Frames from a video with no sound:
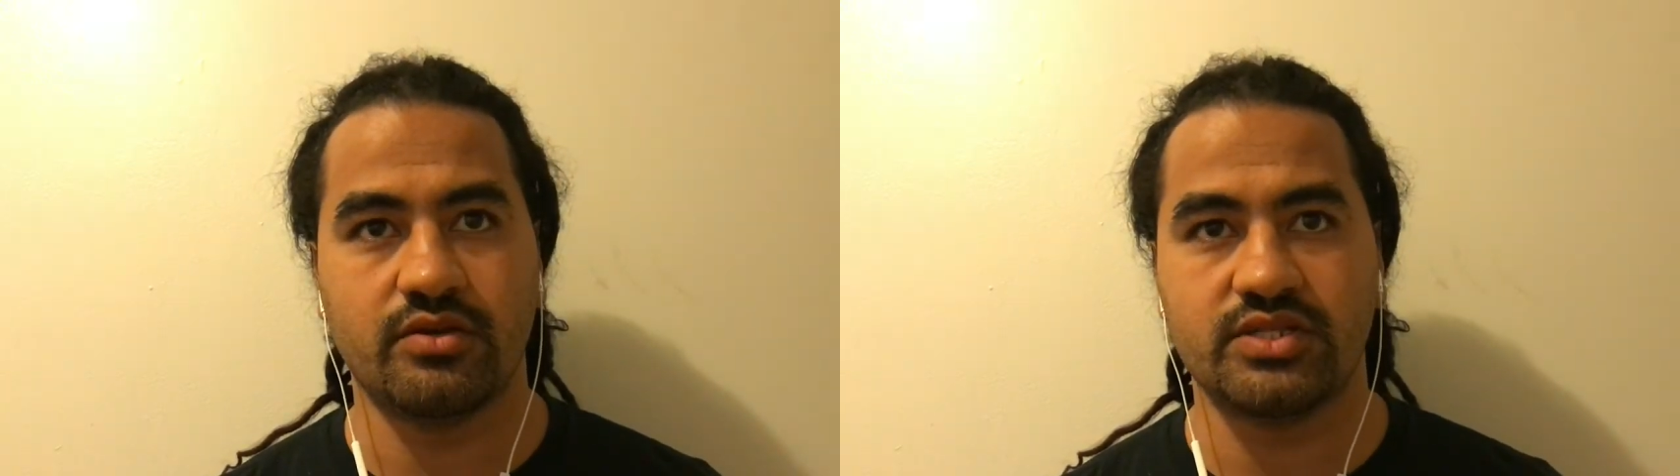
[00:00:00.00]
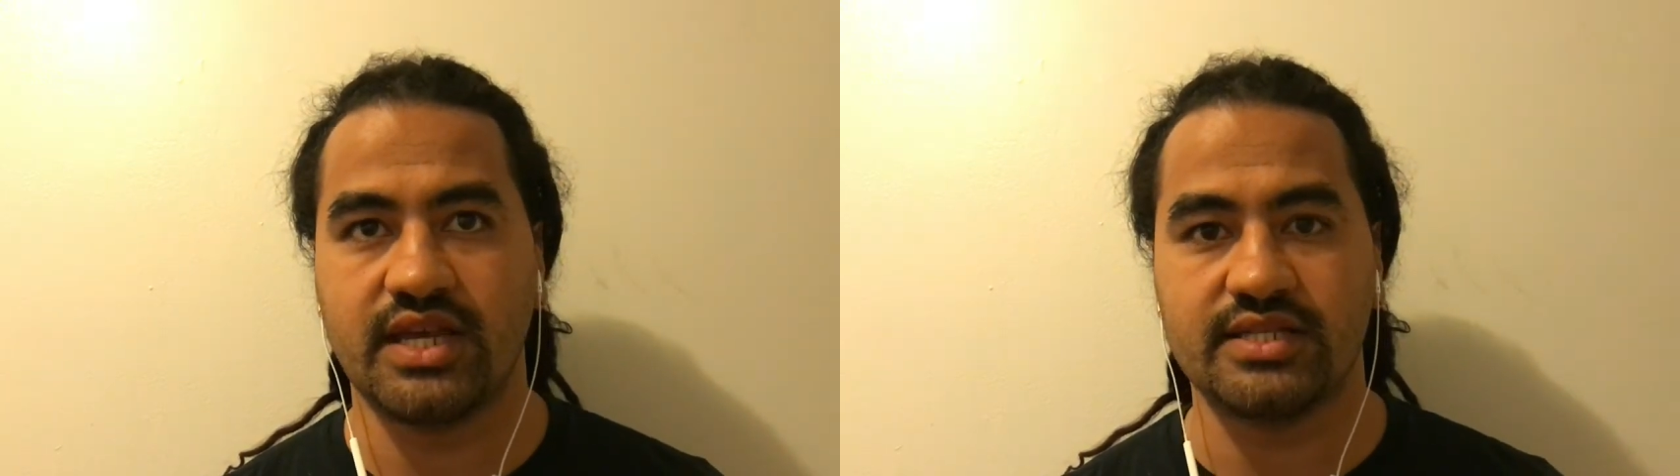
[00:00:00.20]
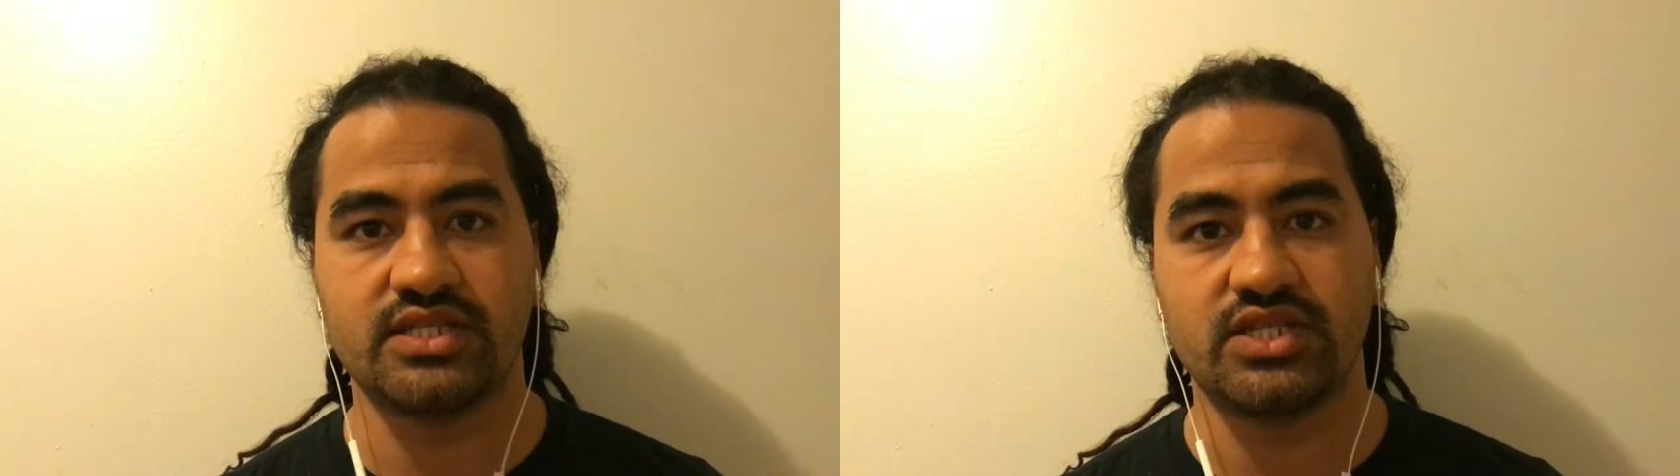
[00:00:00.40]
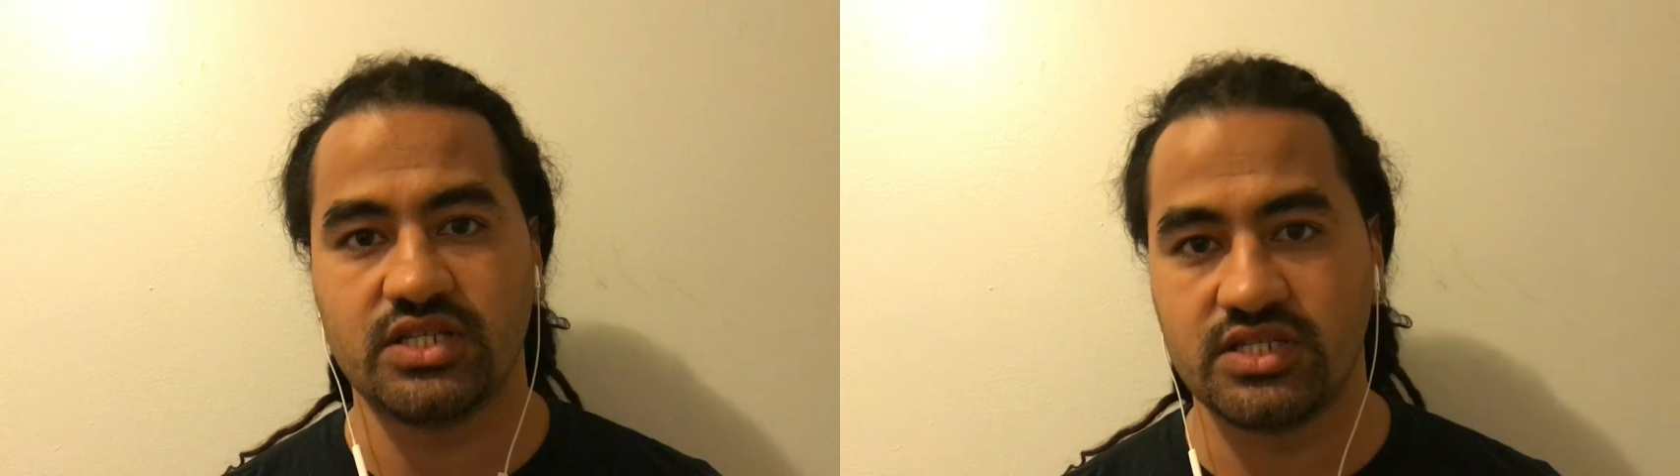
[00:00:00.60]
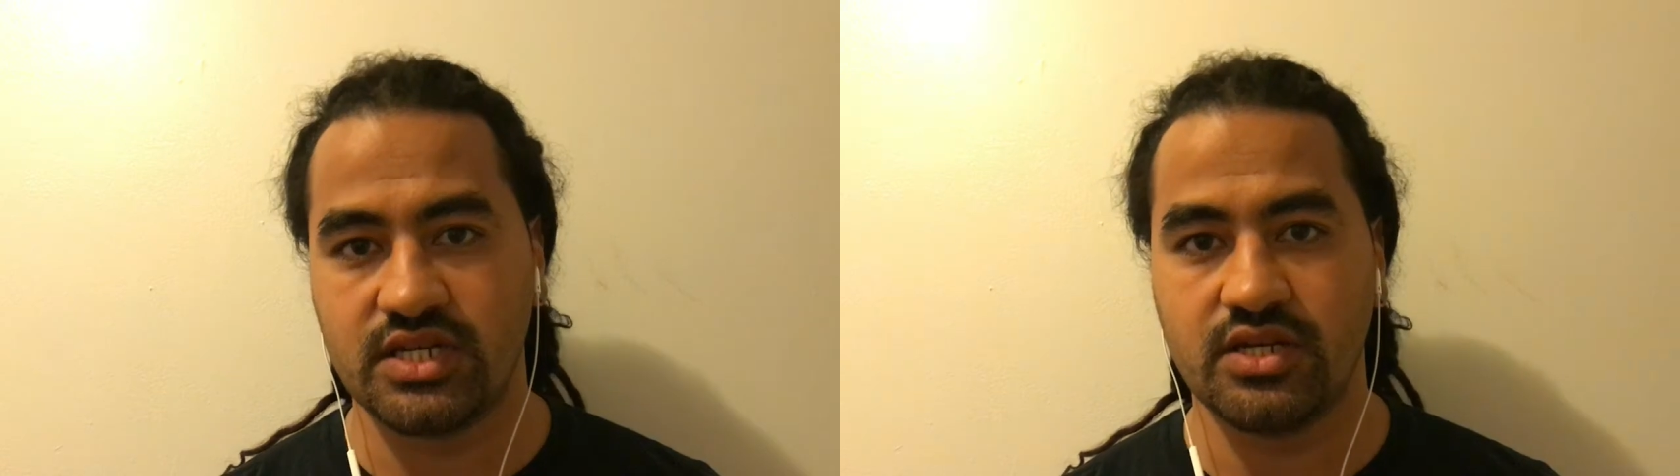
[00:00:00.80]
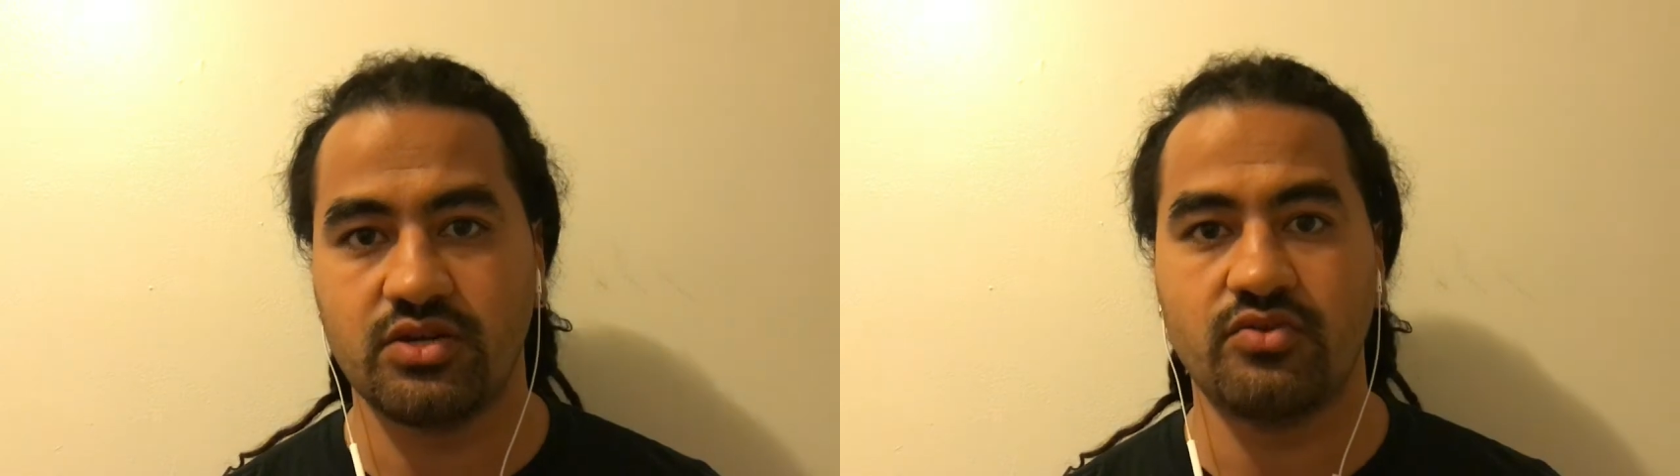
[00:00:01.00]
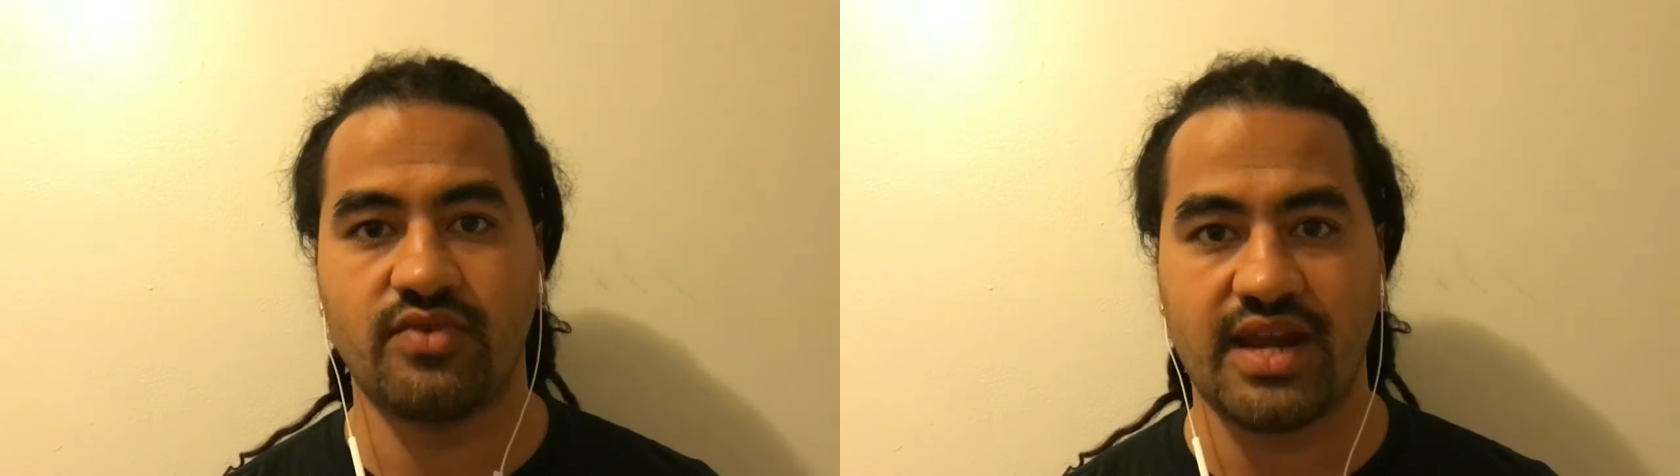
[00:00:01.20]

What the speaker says: chance to just chill and